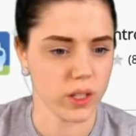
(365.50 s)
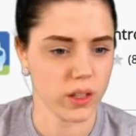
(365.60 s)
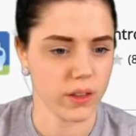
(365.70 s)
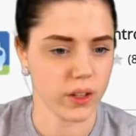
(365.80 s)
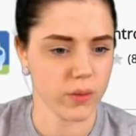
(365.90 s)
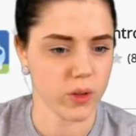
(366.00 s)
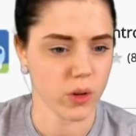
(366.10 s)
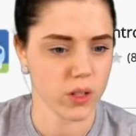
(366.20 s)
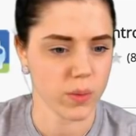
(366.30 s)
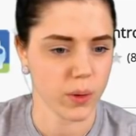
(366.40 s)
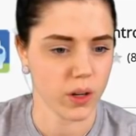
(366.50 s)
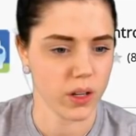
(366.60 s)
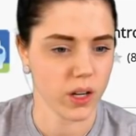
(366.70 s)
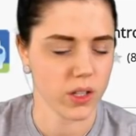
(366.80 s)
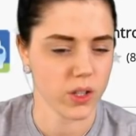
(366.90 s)
Ethereum token support,
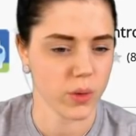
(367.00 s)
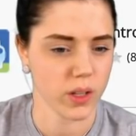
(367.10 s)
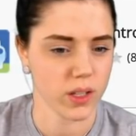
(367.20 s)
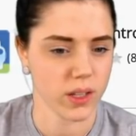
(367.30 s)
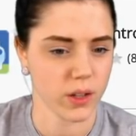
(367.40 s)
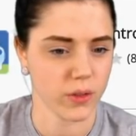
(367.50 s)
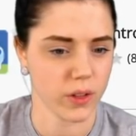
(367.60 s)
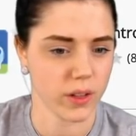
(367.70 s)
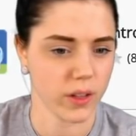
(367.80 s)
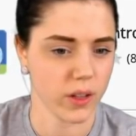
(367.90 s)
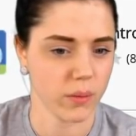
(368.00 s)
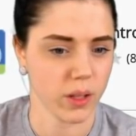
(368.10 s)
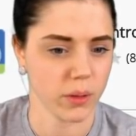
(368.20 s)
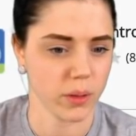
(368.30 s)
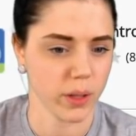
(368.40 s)
ERC20 is standard for Ethereum,
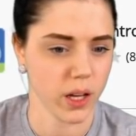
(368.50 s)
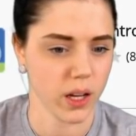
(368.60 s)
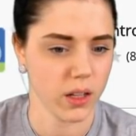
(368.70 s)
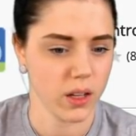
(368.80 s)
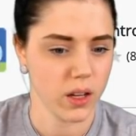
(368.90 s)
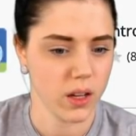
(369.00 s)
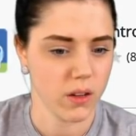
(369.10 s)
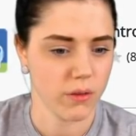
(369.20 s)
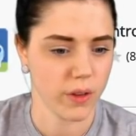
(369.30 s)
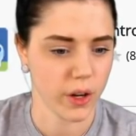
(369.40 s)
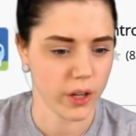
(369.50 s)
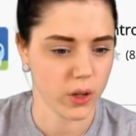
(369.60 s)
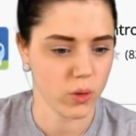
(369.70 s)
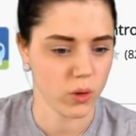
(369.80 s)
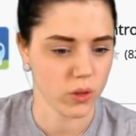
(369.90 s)
blah, blah, blah. Very
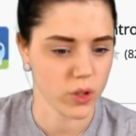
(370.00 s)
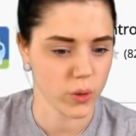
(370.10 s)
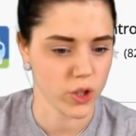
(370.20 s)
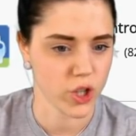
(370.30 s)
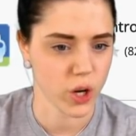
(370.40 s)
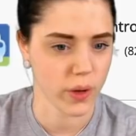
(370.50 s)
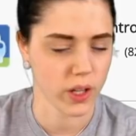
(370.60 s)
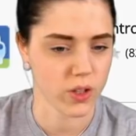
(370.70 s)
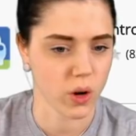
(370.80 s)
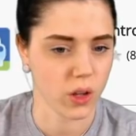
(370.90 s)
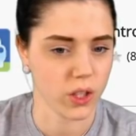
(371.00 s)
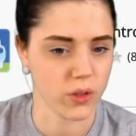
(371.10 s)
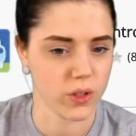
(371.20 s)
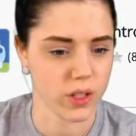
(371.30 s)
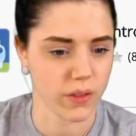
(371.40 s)
cool. So it's showing us all the
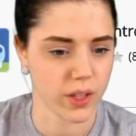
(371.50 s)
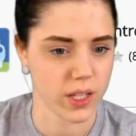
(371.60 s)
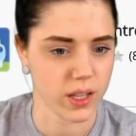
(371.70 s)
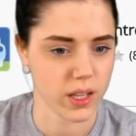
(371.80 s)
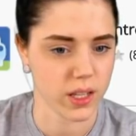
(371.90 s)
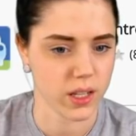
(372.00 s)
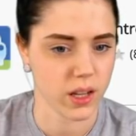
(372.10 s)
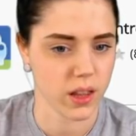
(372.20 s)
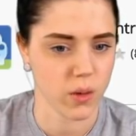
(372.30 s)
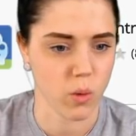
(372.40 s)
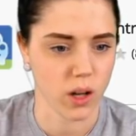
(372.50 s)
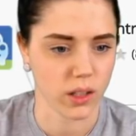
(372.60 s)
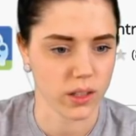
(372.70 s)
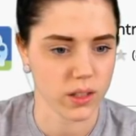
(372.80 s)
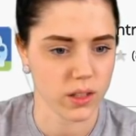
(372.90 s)
new stuff that is in the
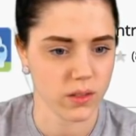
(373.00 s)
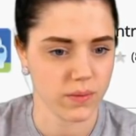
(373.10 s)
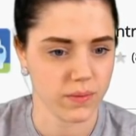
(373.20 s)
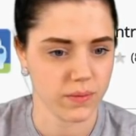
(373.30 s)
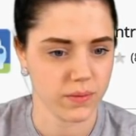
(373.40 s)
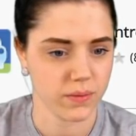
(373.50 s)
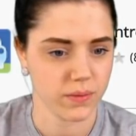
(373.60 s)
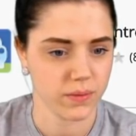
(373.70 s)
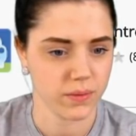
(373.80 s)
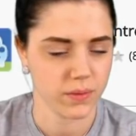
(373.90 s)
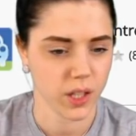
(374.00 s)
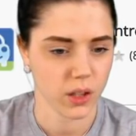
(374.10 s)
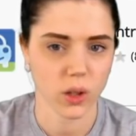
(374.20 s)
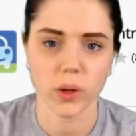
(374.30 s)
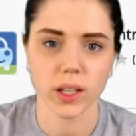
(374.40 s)
wallet.
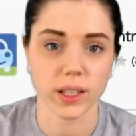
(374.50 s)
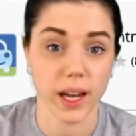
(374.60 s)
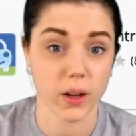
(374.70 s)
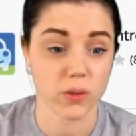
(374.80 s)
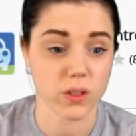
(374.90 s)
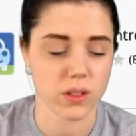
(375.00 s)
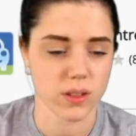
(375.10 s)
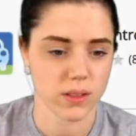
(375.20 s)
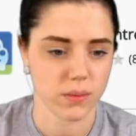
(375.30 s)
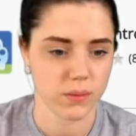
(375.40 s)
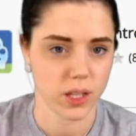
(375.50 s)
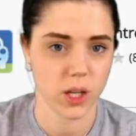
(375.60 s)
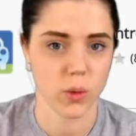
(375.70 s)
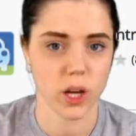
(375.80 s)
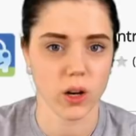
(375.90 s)
Loading accounts.
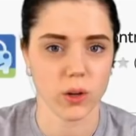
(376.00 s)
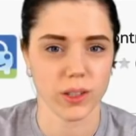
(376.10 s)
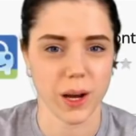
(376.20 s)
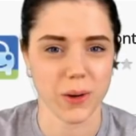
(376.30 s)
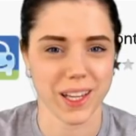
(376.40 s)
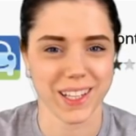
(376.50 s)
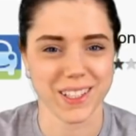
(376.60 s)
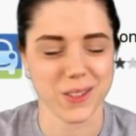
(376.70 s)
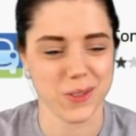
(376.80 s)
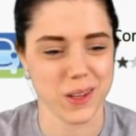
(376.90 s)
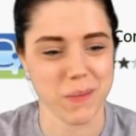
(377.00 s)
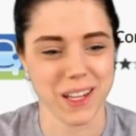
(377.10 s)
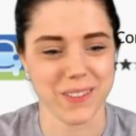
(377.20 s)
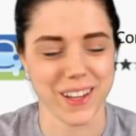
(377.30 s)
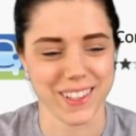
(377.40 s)
Here we go. Now we're getting to the main
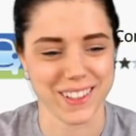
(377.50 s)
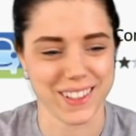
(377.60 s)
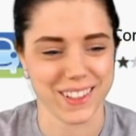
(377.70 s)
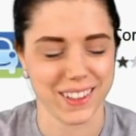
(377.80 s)
event.